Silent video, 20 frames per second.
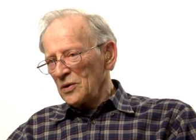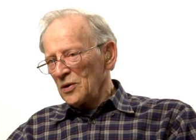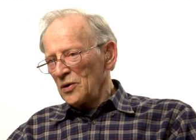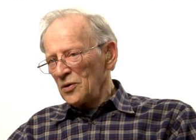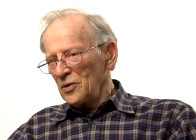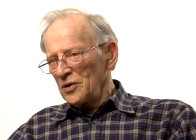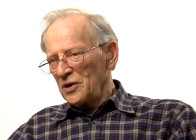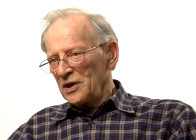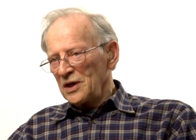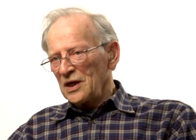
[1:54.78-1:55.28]

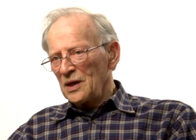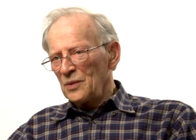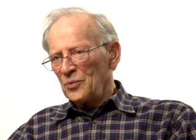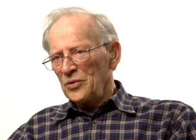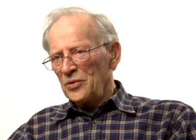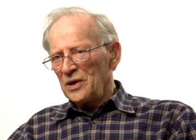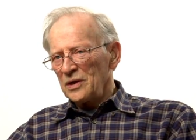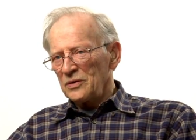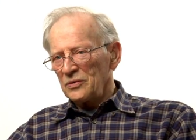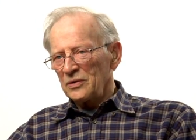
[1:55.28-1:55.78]
holding our
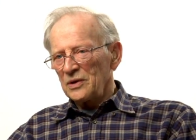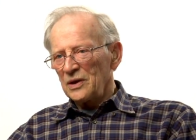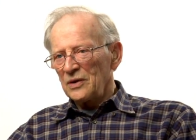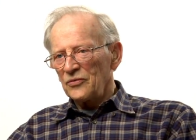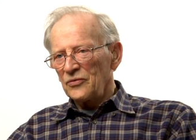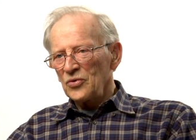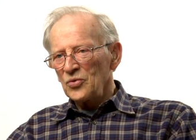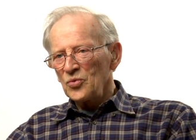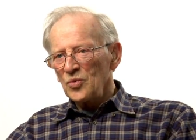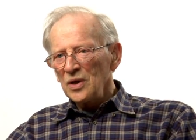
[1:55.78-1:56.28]
breath with
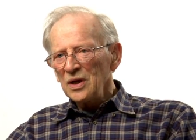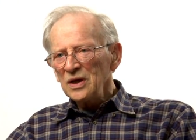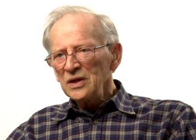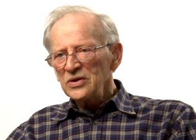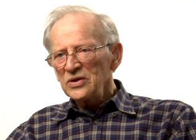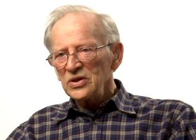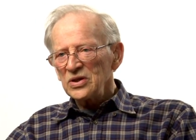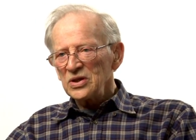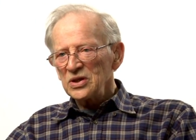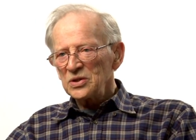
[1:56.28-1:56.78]
every one of
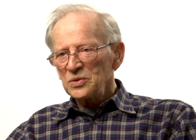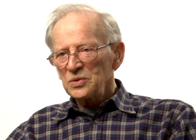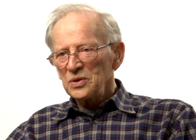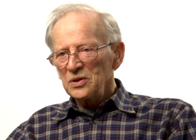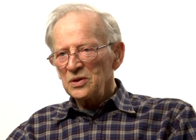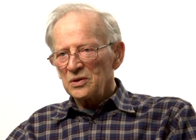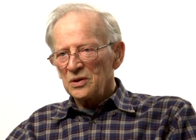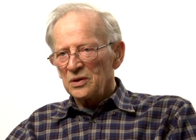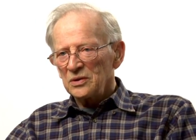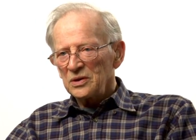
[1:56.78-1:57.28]
these. You
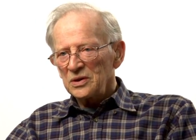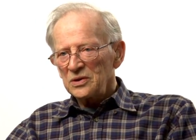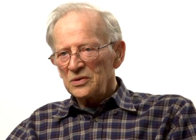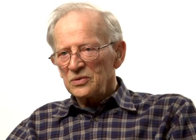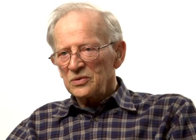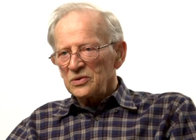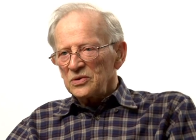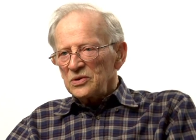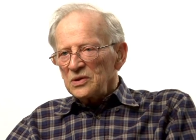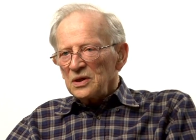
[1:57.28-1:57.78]
know, this
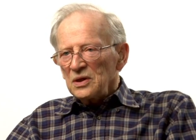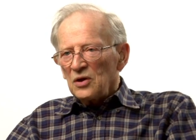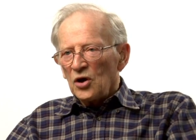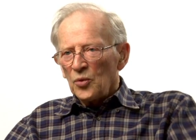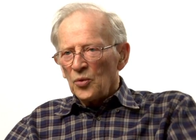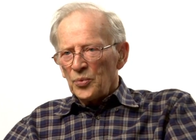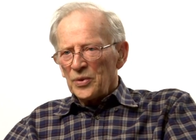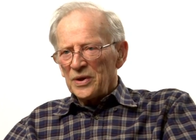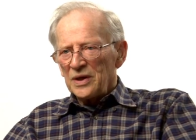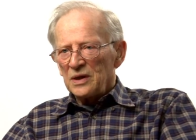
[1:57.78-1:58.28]
was
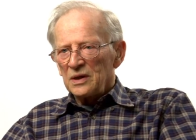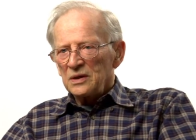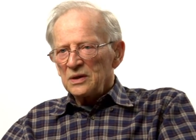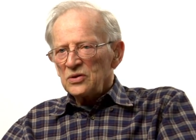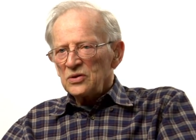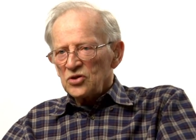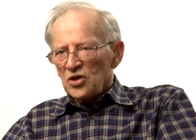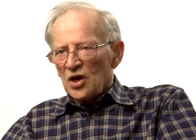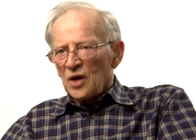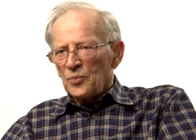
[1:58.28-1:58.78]
opening,
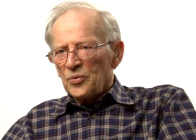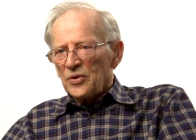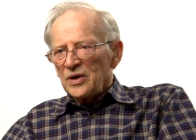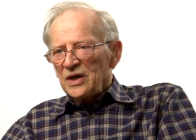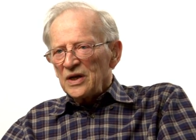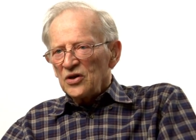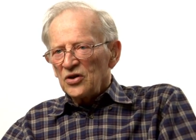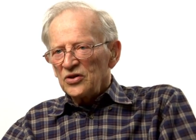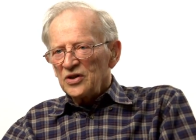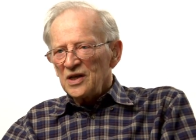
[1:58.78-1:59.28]
this
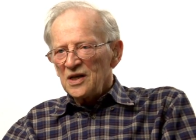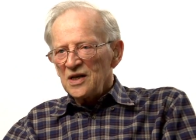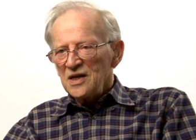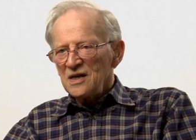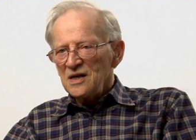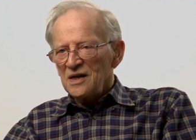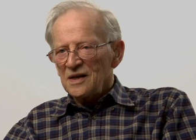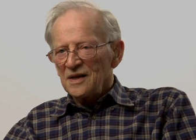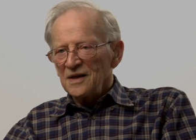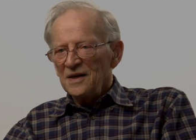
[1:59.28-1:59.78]
operating on the
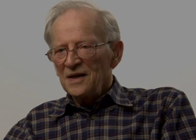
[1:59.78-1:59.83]
heart.